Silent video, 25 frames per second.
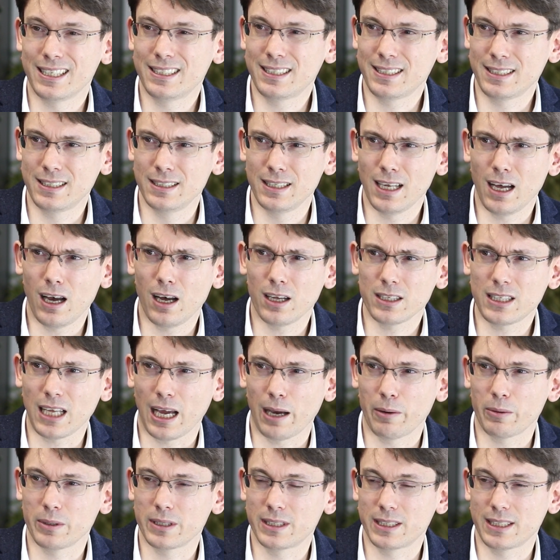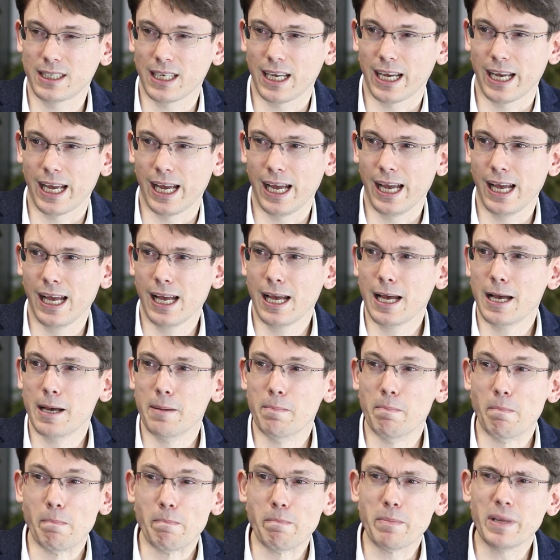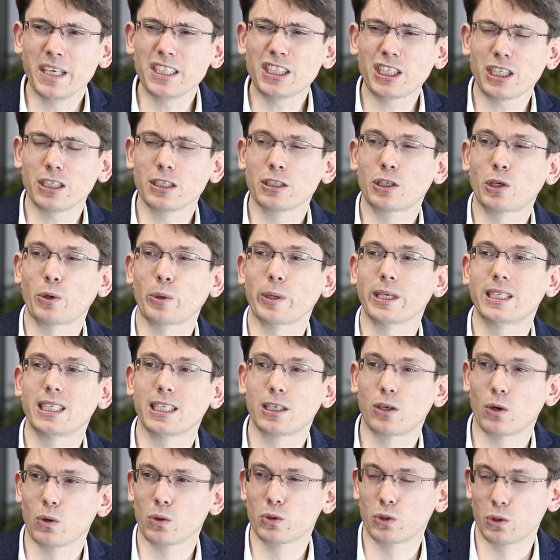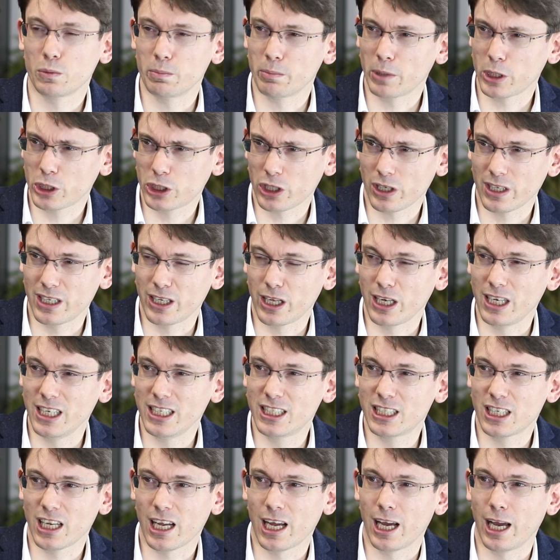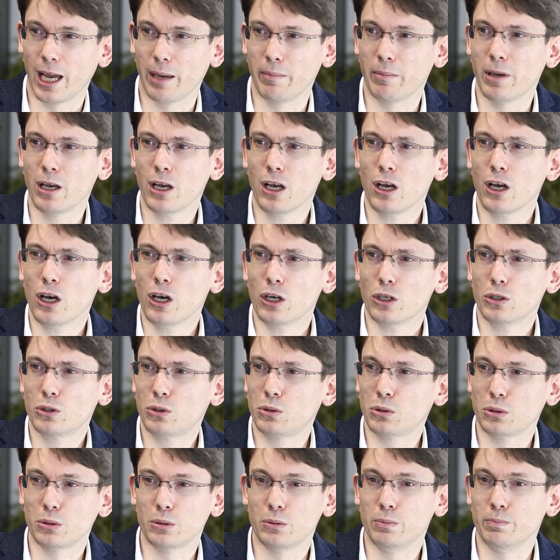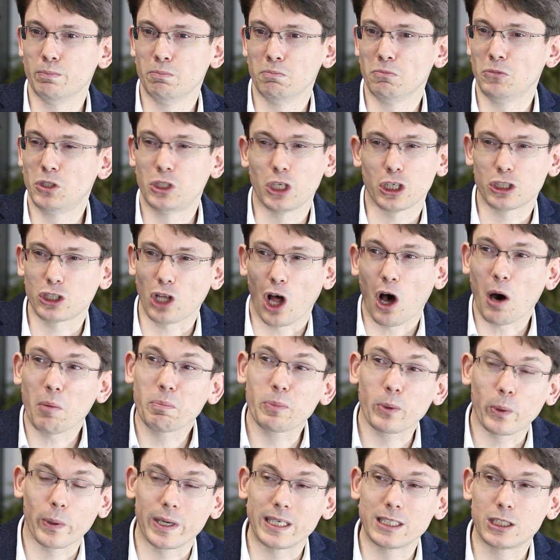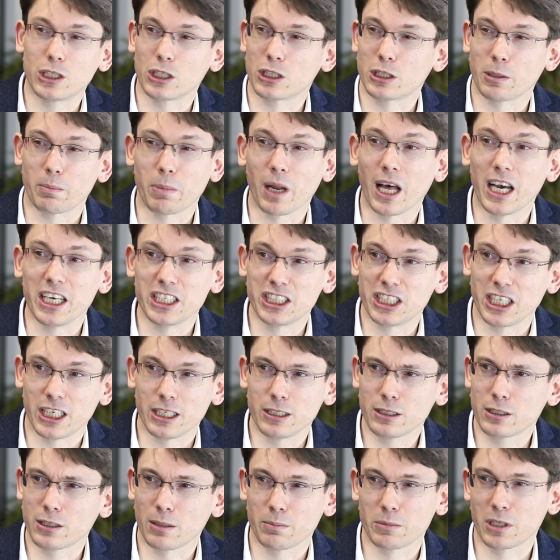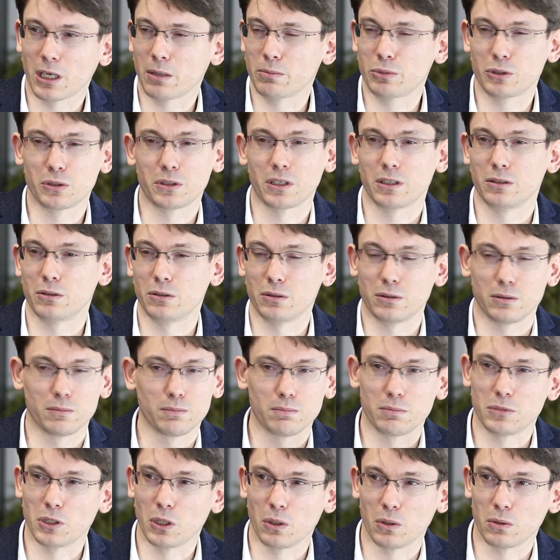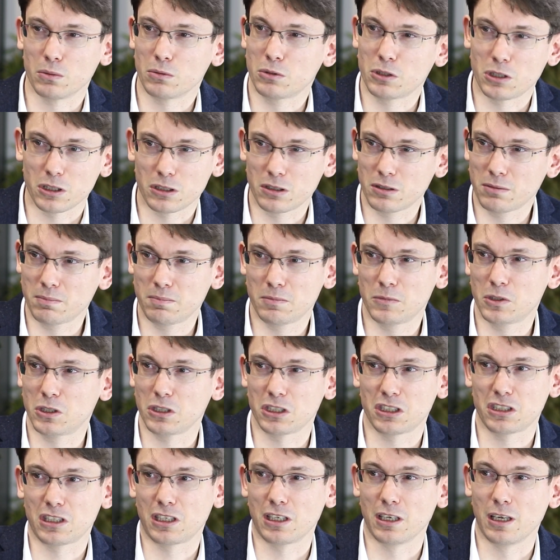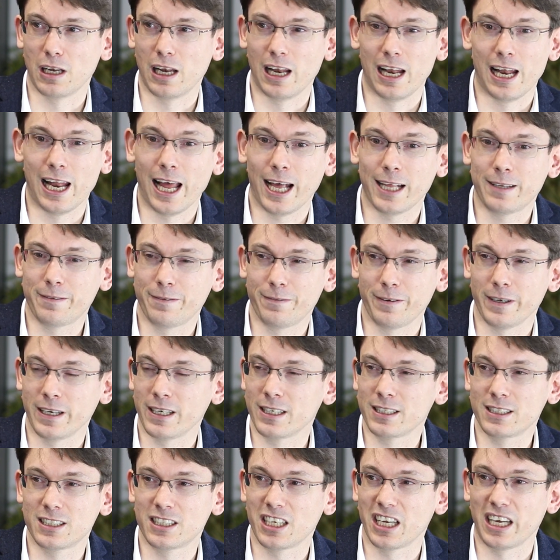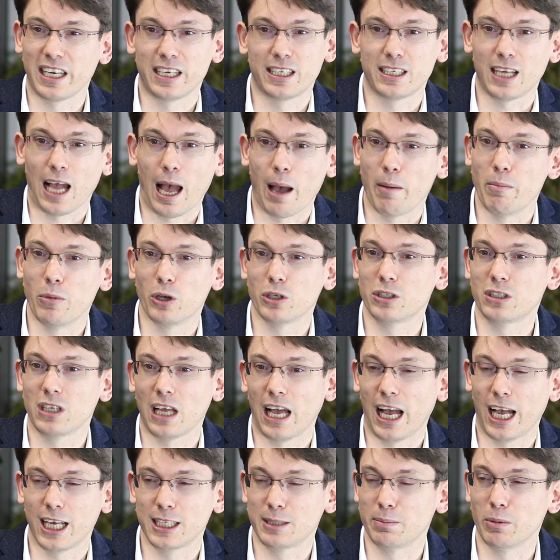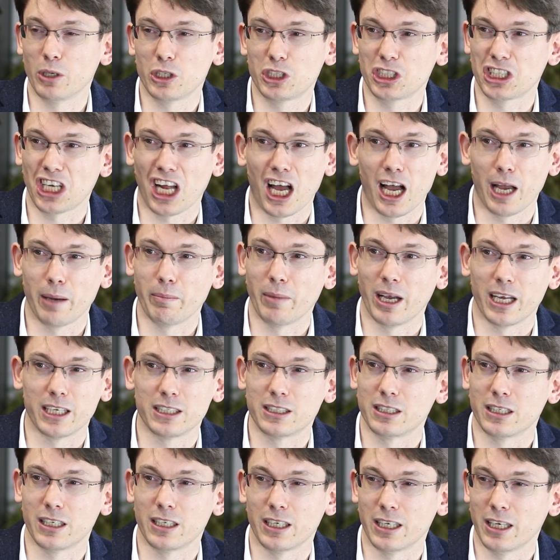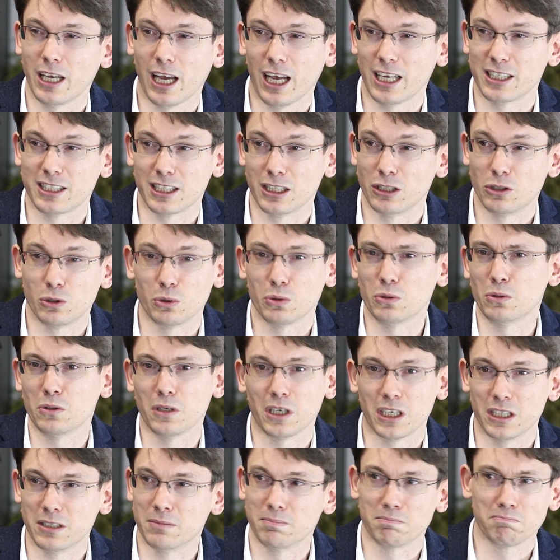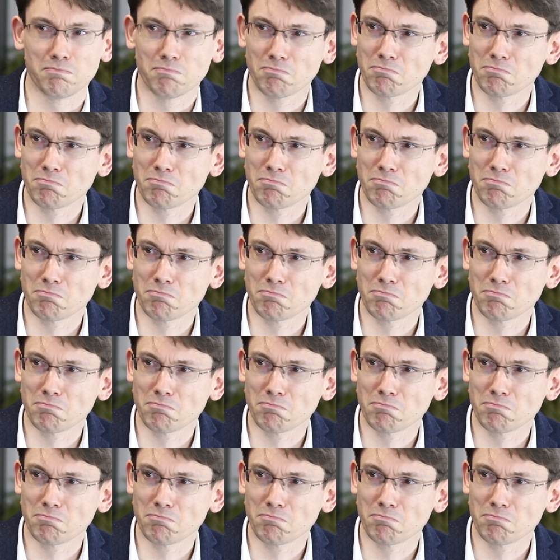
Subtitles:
it's not, I would say, mission critical to measure the lead time to just operate the supply chain. Sometimes you can, you know, just let things take as much time as they do, and